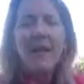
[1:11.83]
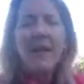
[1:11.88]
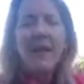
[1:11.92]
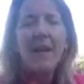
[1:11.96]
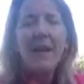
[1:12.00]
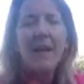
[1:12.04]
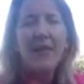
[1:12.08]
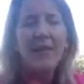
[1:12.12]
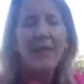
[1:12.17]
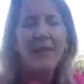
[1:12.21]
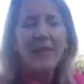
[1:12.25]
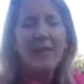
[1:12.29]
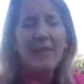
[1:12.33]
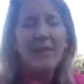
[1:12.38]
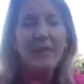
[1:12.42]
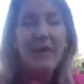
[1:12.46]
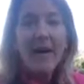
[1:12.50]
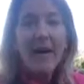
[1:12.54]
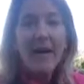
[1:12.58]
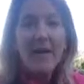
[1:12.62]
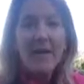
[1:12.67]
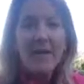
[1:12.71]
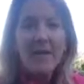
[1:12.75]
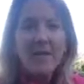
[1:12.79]
And what I
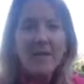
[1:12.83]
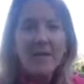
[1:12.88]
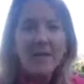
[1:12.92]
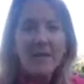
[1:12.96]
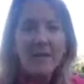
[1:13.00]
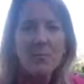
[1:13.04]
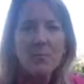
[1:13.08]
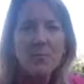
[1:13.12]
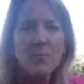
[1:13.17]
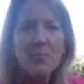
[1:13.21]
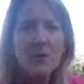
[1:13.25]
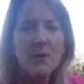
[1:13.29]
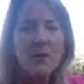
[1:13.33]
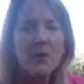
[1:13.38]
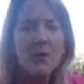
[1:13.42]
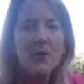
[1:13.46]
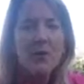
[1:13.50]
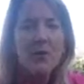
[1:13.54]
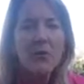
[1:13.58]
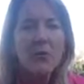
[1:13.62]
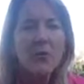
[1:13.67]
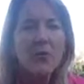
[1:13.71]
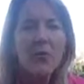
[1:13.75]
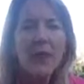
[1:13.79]
find is that the more
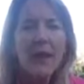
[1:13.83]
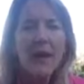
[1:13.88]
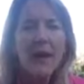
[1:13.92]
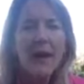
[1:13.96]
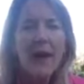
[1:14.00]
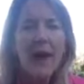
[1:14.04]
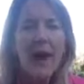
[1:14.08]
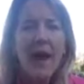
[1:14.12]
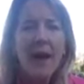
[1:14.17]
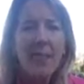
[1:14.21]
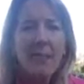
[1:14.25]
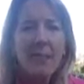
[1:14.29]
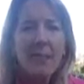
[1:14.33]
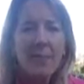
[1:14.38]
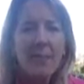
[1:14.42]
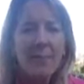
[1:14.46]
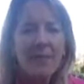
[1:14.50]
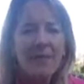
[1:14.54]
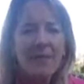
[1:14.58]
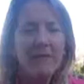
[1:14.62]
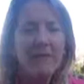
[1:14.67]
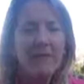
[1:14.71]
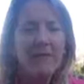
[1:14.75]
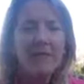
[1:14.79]
congruent I am with
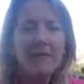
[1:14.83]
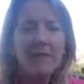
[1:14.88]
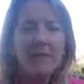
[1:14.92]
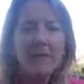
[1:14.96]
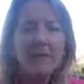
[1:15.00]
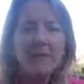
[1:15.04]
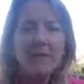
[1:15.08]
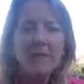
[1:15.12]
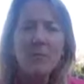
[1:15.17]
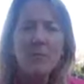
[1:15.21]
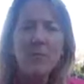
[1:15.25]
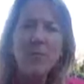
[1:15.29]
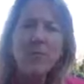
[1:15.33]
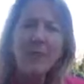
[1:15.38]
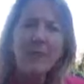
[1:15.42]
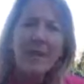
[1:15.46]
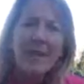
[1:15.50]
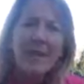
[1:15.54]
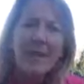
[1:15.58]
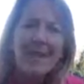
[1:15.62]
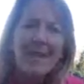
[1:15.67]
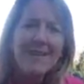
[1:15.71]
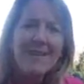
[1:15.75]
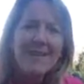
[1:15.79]
my feelings, the more
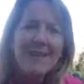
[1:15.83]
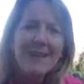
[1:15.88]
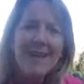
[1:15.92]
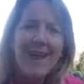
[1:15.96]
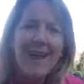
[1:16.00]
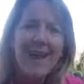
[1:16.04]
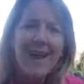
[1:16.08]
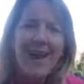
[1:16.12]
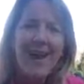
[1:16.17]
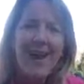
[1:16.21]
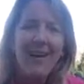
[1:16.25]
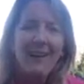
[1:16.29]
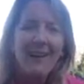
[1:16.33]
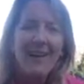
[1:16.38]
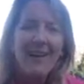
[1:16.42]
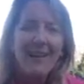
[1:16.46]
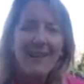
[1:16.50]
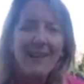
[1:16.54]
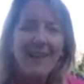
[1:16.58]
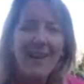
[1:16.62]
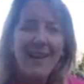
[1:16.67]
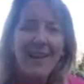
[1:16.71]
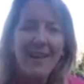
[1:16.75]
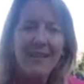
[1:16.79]
peace that I have
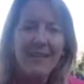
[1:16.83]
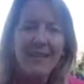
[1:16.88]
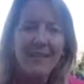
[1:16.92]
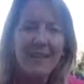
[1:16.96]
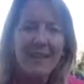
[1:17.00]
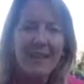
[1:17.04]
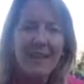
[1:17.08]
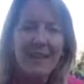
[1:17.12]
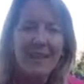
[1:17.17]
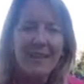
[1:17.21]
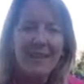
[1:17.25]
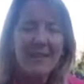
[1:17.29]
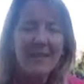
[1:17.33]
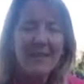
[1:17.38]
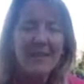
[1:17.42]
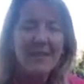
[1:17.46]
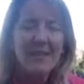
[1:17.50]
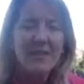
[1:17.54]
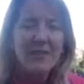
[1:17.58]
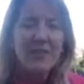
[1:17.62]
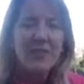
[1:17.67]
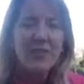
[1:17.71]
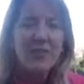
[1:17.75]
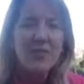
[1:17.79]
inside of me.
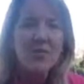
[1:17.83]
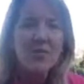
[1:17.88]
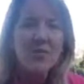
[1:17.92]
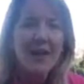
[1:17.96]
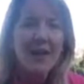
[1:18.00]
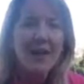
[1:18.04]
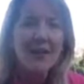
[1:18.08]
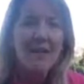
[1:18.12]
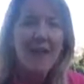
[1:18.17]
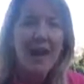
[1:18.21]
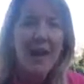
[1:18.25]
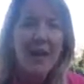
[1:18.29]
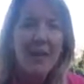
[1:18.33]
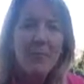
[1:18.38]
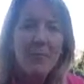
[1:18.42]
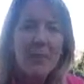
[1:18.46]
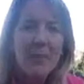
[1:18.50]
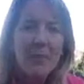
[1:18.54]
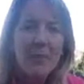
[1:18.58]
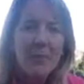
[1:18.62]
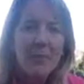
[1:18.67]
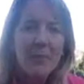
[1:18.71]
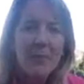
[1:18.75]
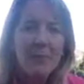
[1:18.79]
So as I allow
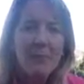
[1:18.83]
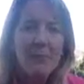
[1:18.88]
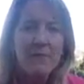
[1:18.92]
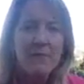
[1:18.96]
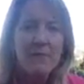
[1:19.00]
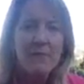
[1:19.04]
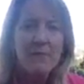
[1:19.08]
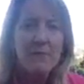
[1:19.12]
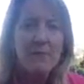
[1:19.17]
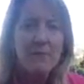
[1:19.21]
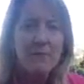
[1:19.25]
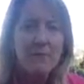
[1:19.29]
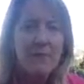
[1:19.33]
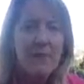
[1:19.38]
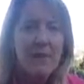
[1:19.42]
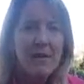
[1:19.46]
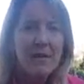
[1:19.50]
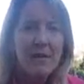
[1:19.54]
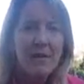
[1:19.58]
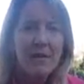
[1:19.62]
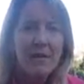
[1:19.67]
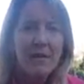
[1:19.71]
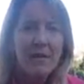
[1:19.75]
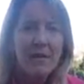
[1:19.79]
my grief to just
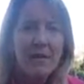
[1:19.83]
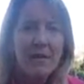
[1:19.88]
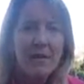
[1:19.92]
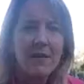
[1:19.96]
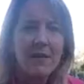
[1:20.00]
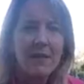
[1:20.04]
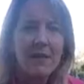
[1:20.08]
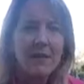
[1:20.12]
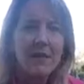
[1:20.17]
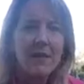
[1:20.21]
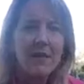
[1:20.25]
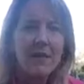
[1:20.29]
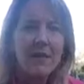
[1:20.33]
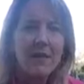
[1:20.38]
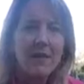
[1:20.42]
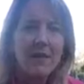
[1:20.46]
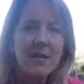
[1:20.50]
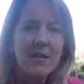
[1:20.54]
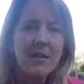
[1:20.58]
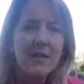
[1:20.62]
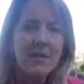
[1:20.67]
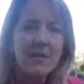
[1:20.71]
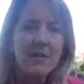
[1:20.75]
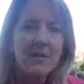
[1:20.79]
be there, there
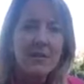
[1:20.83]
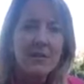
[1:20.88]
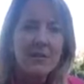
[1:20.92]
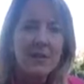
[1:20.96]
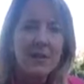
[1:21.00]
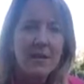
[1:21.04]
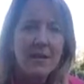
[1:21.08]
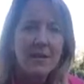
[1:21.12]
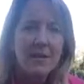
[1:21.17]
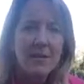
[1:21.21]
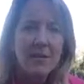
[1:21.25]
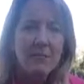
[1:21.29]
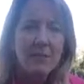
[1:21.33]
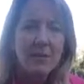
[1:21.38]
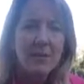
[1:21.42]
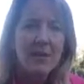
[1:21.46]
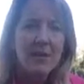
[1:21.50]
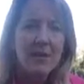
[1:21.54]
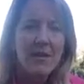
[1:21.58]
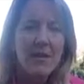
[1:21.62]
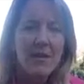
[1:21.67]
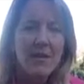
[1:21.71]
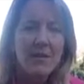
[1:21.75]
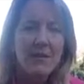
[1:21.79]
is this sense of
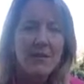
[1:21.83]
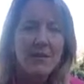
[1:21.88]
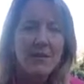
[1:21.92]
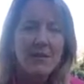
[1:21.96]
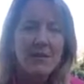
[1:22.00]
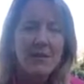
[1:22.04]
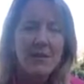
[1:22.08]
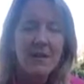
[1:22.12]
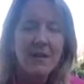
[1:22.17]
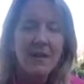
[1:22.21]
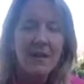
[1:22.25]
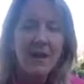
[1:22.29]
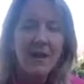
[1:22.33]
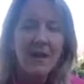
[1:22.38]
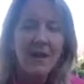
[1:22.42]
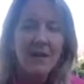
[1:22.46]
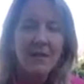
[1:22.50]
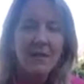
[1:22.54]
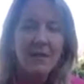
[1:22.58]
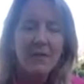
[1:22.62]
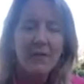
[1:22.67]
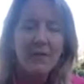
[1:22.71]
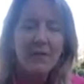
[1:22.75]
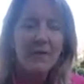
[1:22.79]
peace. And
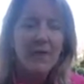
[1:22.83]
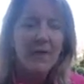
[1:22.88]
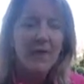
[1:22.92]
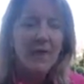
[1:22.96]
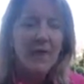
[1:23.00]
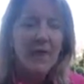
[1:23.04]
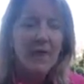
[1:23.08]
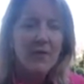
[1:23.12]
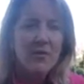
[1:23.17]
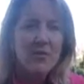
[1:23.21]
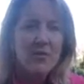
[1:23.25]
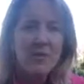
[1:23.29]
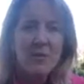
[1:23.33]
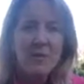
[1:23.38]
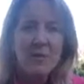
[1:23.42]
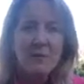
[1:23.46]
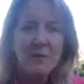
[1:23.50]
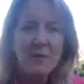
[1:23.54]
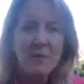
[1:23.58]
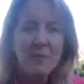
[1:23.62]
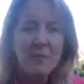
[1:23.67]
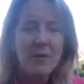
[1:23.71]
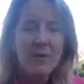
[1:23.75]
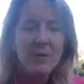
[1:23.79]
I feel that that's just
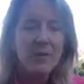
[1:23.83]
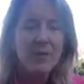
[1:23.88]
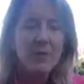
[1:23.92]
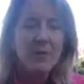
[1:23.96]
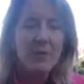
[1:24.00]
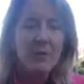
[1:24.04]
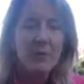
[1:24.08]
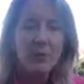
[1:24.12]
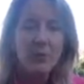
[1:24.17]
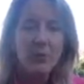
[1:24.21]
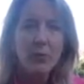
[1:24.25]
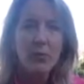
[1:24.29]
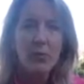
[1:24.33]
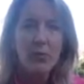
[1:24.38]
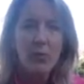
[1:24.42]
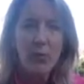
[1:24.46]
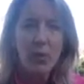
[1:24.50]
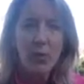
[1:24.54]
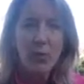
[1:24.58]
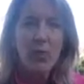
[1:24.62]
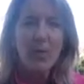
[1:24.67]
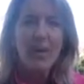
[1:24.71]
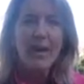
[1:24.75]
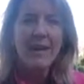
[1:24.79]
me being congruent
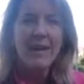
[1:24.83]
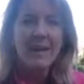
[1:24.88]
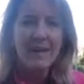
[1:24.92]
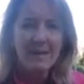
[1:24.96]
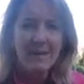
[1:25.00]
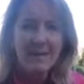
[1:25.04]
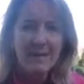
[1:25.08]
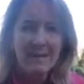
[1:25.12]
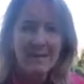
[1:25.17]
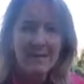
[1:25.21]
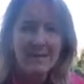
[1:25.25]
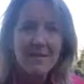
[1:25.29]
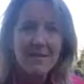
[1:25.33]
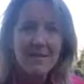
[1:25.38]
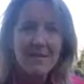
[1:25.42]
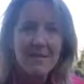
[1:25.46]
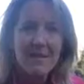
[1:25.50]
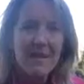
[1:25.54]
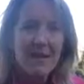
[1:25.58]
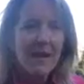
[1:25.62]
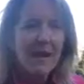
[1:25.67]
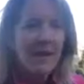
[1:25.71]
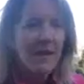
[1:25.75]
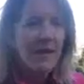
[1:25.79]
with what is.
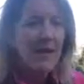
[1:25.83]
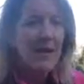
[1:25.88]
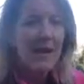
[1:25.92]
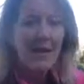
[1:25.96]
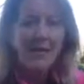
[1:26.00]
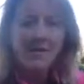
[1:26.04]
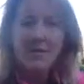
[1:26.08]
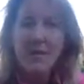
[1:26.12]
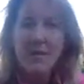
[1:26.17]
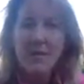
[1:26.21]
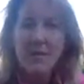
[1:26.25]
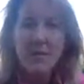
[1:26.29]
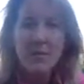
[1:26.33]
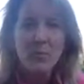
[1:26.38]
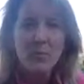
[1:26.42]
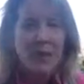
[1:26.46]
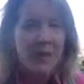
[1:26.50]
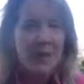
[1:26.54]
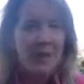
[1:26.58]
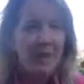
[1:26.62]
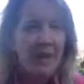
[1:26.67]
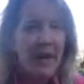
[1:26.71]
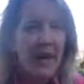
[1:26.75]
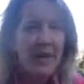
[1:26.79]
A lot of times
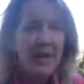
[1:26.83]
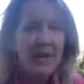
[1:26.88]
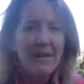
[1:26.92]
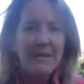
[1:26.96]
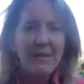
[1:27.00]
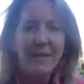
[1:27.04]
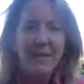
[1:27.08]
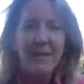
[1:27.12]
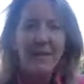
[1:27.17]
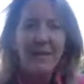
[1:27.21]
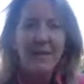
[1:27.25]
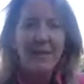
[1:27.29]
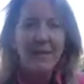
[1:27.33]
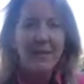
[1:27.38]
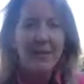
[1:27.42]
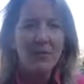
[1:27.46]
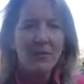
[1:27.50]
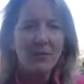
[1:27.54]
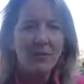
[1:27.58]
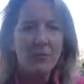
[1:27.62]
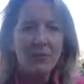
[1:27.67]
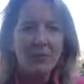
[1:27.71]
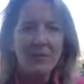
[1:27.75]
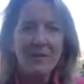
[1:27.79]
we fight
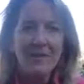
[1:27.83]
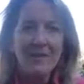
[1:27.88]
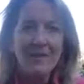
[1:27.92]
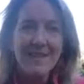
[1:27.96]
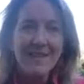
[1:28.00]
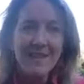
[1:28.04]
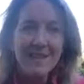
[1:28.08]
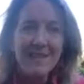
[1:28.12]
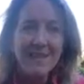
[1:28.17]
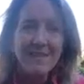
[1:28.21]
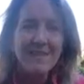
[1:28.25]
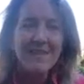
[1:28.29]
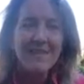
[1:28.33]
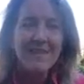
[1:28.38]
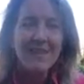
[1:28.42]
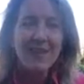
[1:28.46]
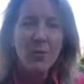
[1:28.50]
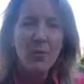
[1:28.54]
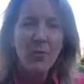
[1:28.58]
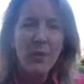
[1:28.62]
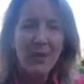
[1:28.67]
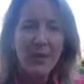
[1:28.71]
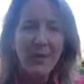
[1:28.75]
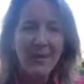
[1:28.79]
and resist
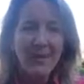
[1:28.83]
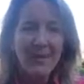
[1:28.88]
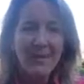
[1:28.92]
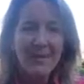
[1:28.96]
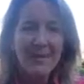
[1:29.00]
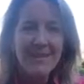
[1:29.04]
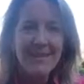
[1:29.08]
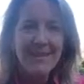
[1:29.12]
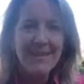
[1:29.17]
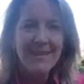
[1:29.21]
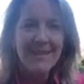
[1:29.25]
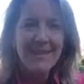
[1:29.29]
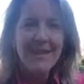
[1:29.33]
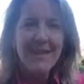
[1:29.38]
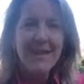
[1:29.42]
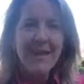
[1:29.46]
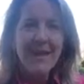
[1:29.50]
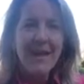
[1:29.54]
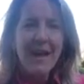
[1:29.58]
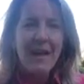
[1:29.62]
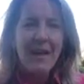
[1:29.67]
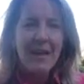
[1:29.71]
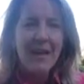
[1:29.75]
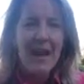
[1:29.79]
what is,
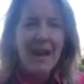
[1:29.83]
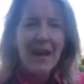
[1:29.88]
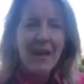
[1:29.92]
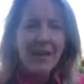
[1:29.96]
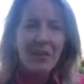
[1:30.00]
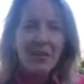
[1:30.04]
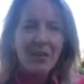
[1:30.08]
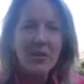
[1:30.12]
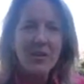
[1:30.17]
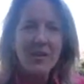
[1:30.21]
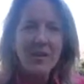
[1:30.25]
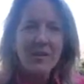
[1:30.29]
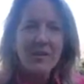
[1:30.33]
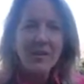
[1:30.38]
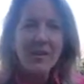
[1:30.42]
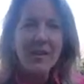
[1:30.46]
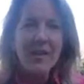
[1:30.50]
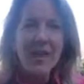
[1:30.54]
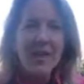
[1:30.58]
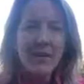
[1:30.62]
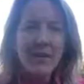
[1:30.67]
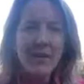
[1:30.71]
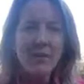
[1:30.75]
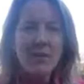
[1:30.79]
and that creates a
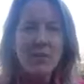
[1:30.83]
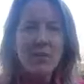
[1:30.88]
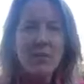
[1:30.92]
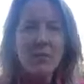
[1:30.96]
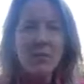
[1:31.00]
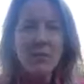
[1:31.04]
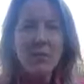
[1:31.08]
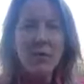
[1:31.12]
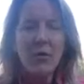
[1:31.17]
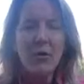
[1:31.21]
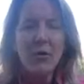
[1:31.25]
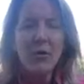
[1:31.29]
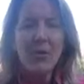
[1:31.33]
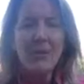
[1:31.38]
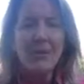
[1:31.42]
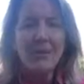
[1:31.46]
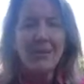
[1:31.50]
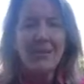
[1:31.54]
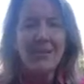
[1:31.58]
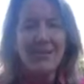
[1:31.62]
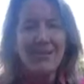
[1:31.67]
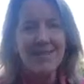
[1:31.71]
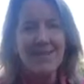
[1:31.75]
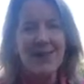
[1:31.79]
lot of turmoil
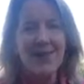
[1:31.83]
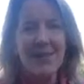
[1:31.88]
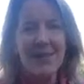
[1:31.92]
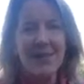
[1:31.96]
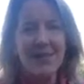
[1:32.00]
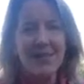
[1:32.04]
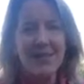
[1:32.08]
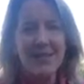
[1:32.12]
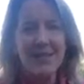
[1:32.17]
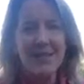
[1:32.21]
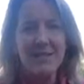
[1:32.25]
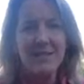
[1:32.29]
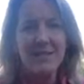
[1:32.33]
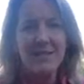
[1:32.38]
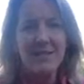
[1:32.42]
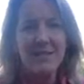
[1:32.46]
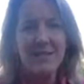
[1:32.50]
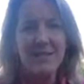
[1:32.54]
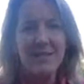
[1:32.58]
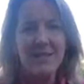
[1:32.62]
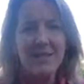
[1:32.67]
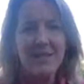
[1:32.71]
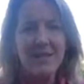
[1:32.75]
inside of us.